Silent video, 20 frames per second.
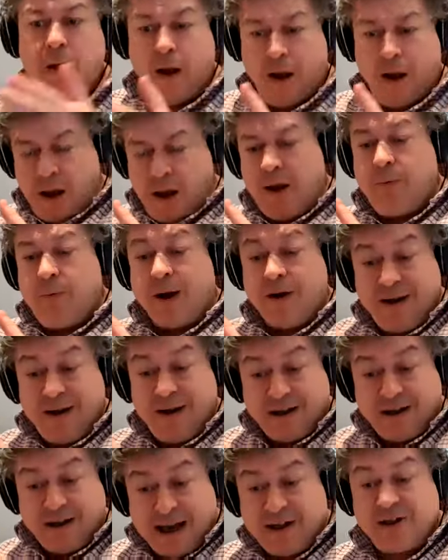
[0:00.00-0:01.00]
one of
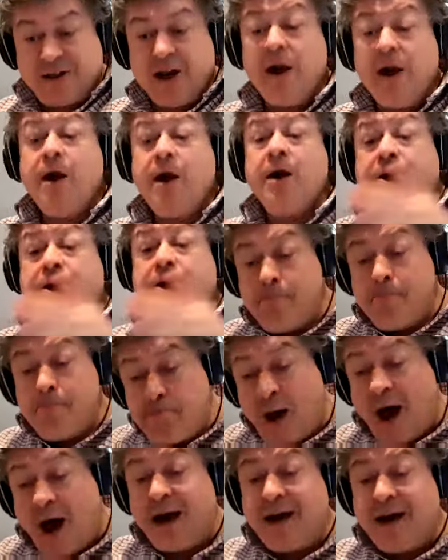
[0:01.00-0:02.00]
these things
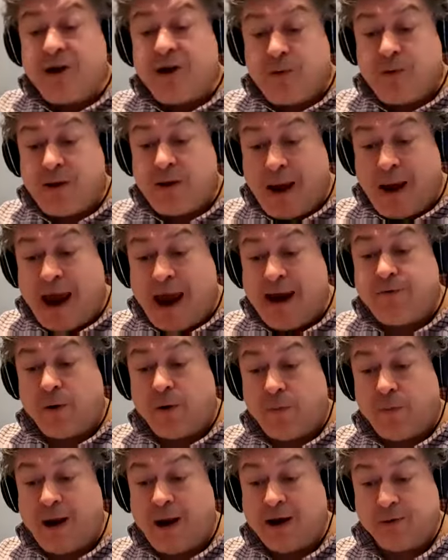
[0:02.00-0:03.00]
combined with a
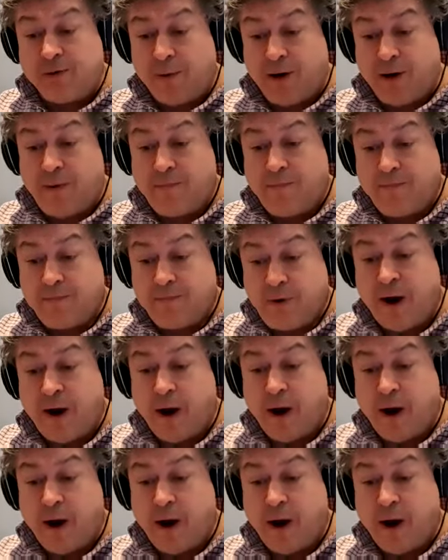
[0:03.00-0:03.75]
behavioral regimen you know